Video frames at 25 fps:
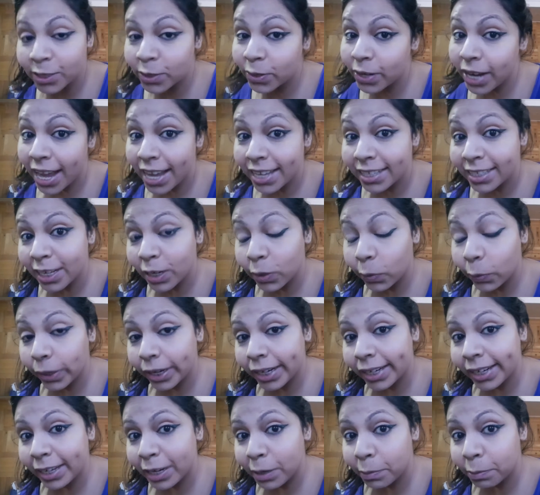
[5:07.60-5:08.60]
So guys, I'll
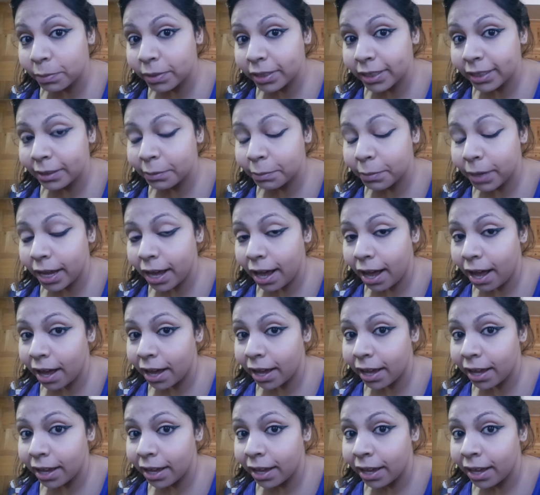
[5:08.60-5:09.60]
quickly complete my
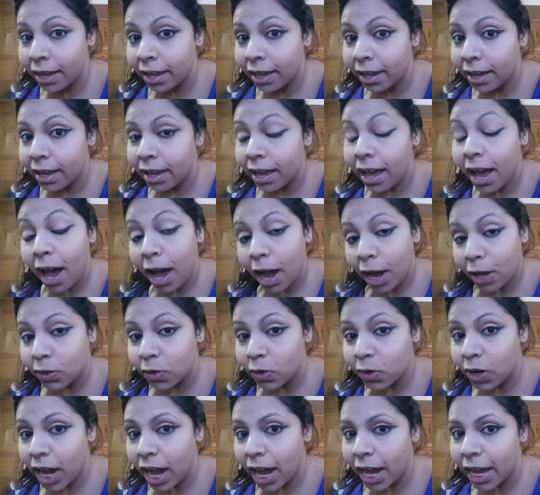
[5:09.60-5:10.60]

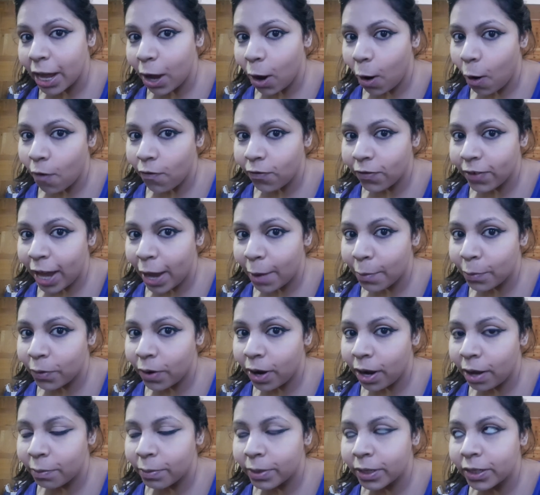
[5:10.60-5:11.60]
other eye off
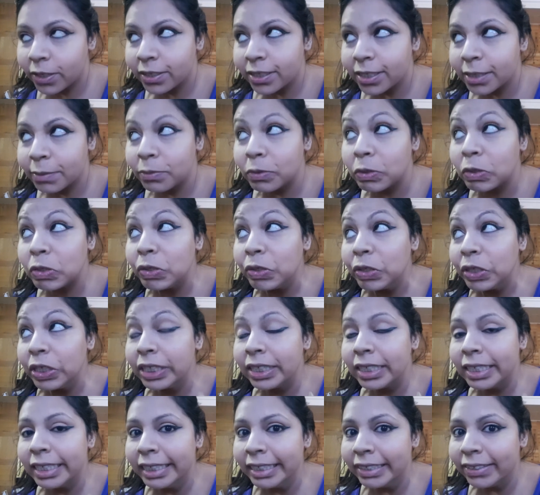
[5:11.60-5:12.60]
camera because I'm
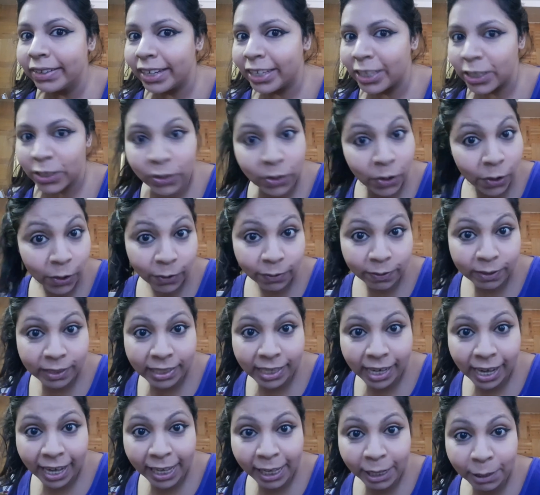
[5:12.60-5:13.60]
really running short of
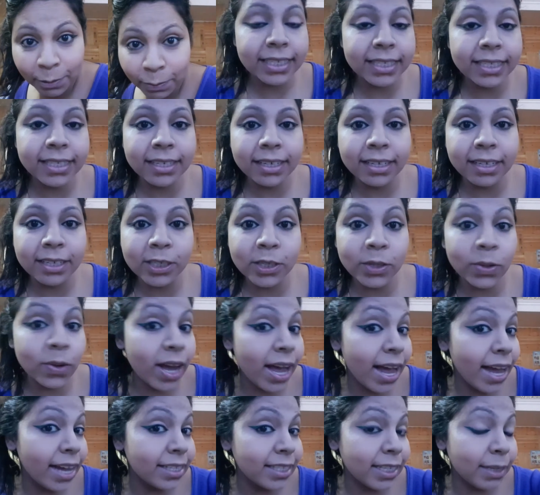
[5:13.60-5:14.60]
time. So
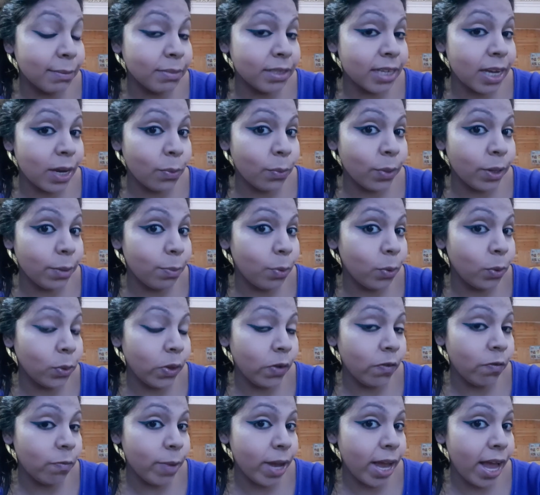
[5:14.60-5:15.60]
guys, I'm done with
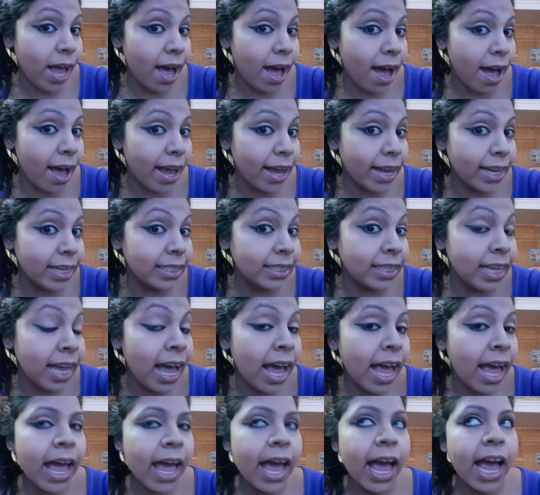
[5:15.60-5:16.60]
both of my eyes,
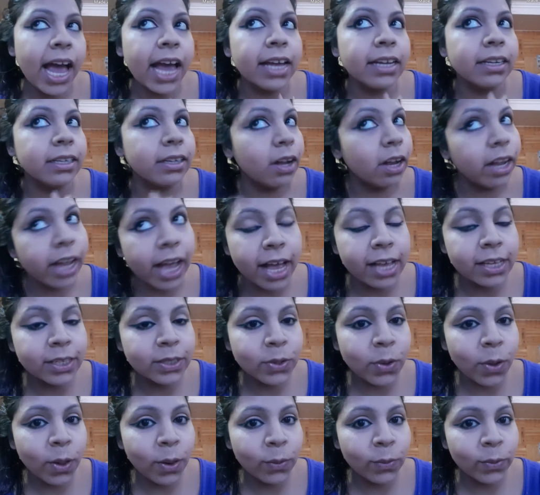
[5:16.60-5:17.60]
and
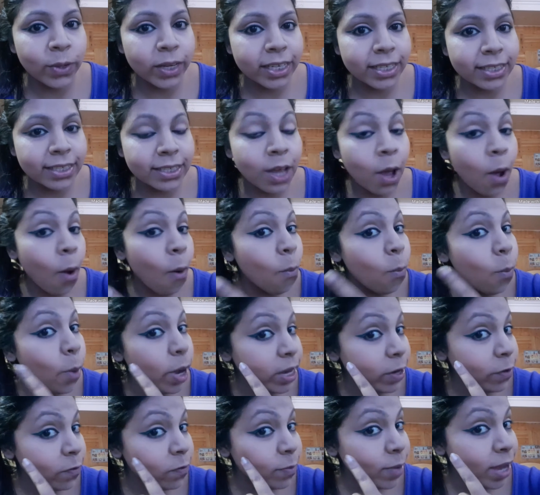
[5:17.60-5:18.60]
as always,
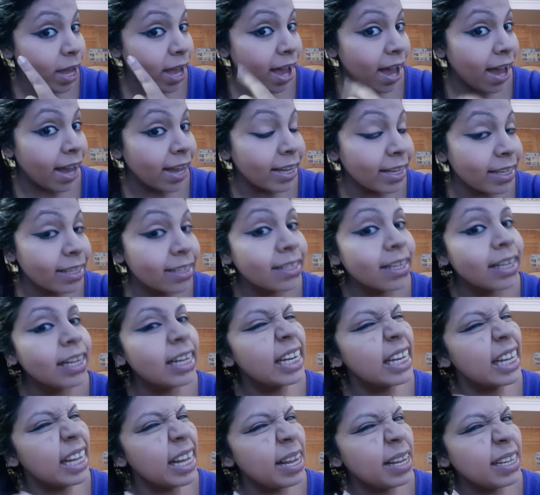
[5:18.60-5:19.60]
one of my eye is a
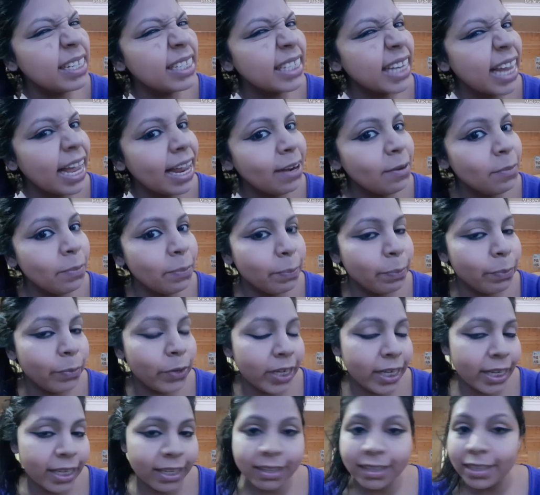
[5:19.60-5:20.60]
little tad
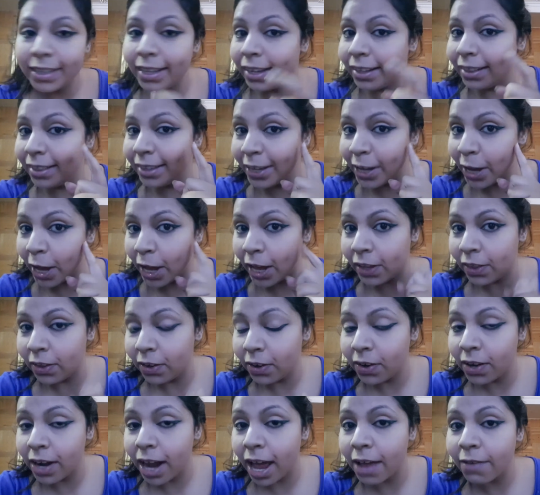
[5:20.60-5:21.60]
prettier than the
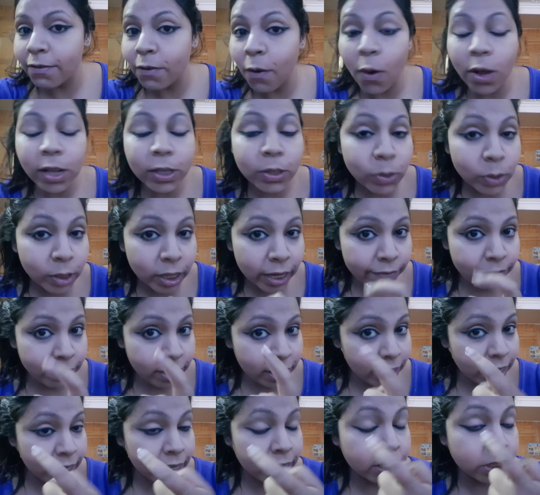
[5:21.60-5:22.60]
other. I have also
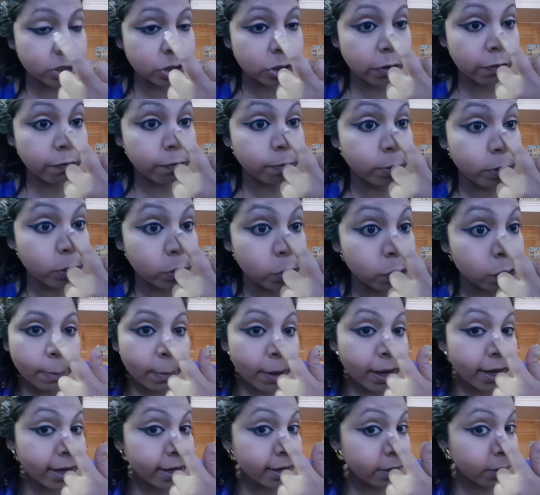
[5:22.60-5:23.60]
given a hint of blue in
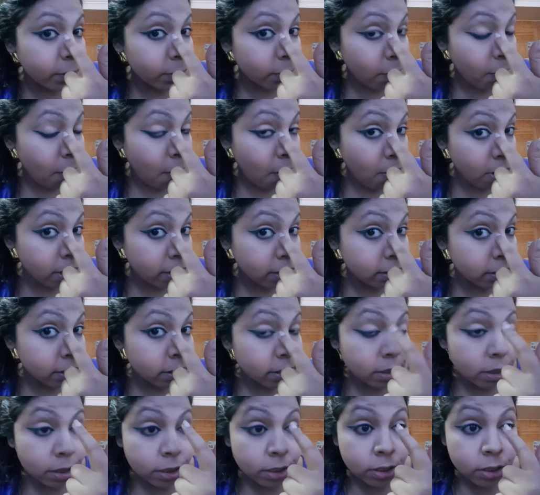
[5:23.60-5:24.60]
my inner
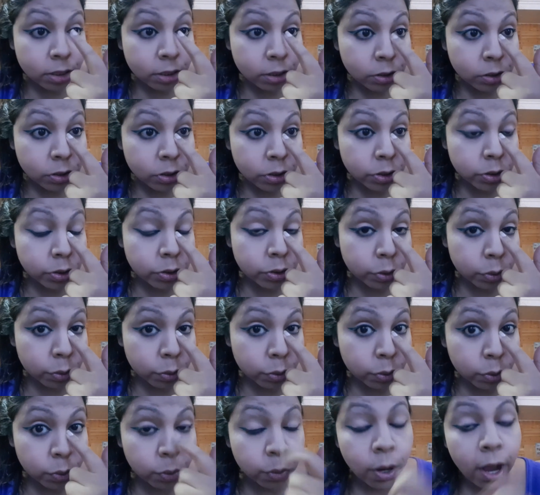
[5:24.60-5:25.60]
corners
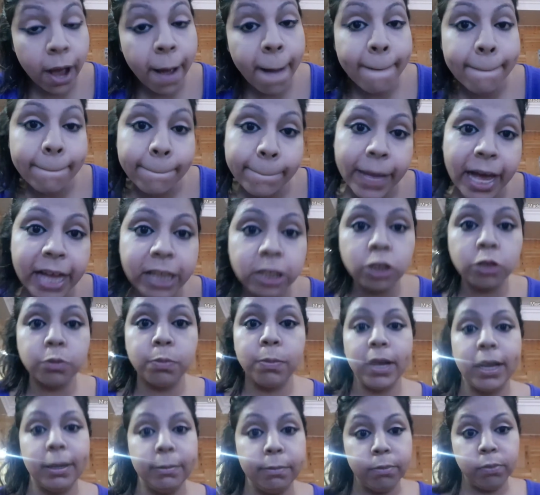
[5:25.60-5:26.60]
to match
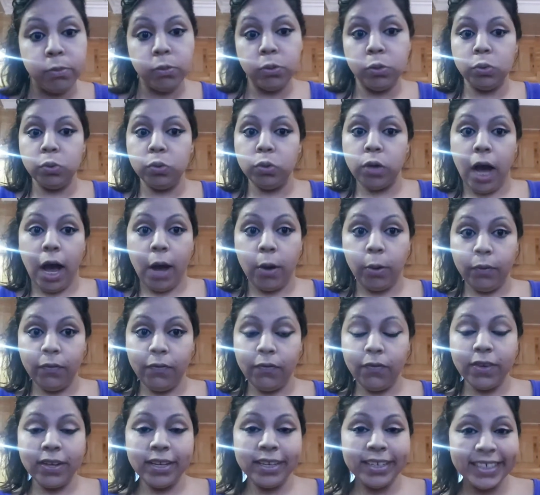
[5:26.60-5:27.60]
my blue
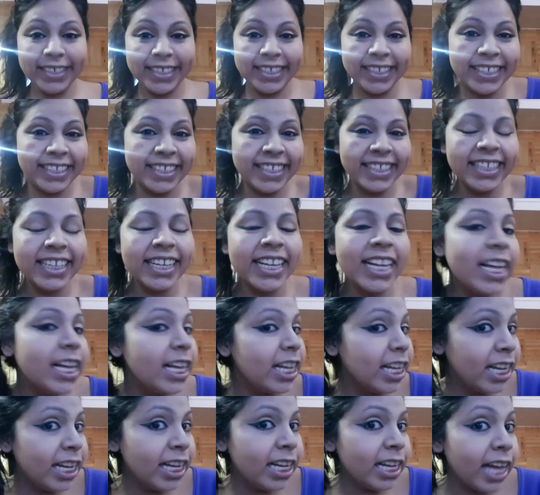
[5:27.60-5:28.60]
outfit.
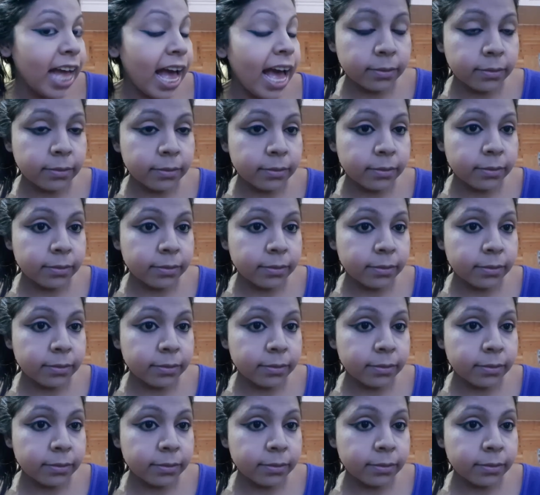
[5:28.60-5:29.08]
And